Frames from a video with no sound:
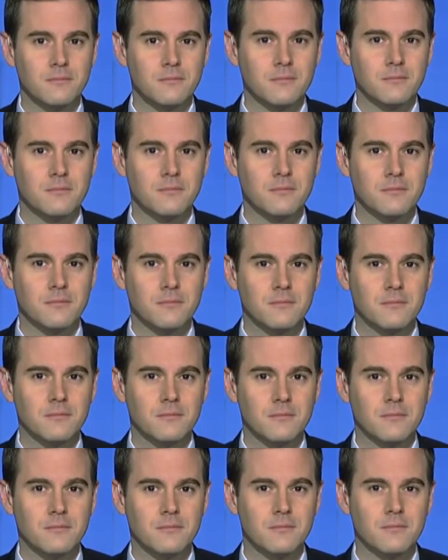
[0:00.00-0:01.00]

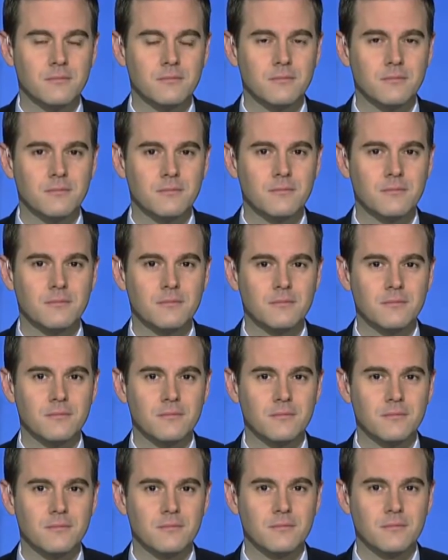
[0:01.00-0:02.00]

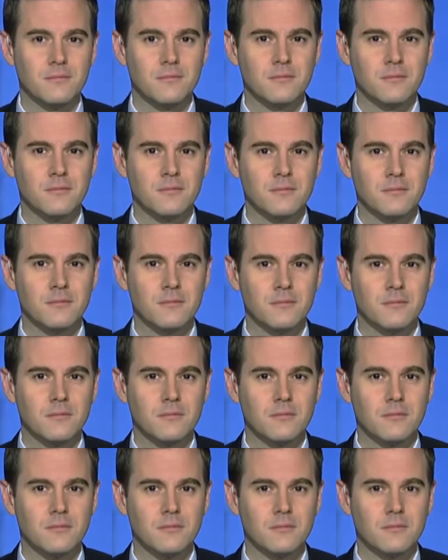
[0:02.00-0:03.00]

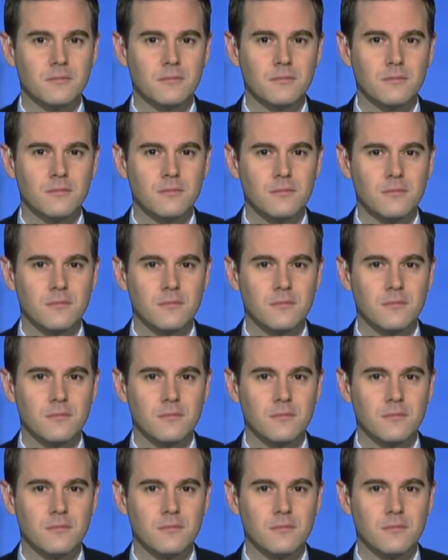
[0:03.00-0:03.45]
(not speaking)